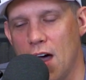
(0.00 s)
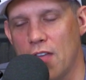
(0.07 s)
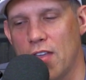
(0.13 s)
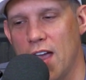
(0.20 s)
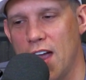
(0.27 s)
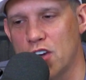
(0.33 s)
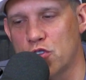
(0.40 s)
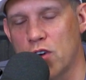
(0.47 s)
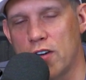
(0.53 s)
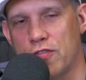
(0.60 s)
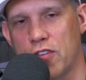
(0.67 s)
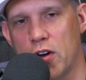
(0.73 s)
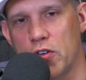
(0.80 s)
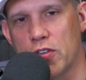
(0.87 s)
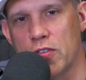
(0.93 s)
They had Trent
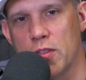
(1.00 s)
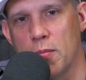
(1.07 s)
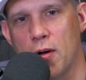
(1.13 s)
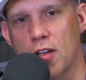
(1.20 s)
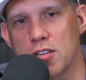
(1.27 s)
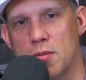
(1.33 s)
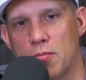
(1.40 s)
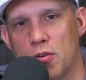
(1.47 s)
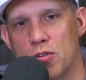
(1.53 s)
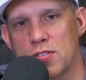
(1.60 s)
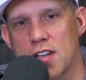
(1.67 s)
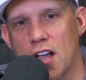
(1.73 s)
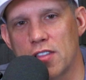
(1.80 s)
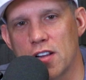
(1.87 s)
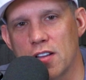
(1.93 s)
Frederick from the Boston
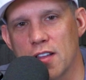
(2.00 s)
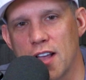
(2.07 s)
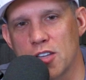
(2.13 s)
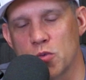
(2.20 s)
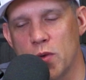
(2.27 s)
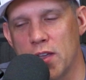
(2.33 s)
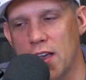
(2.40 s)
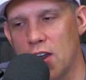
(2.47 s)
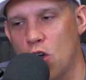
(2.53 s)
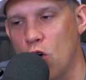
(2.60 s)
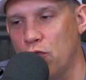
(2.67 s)
Bruins out there last weekend.